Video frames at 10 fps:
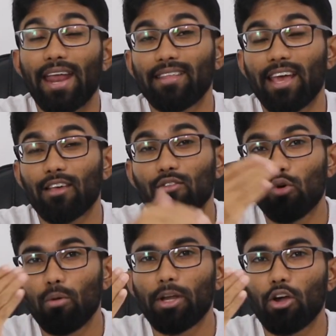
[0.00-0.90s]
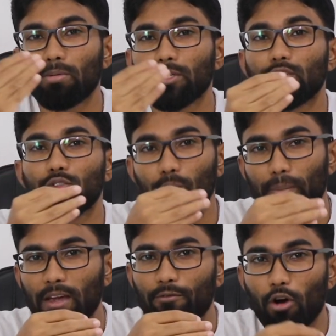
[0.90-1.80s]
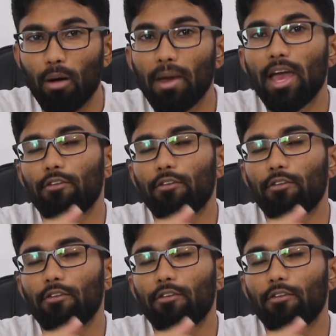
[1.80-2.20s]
and there are so many options to pick from.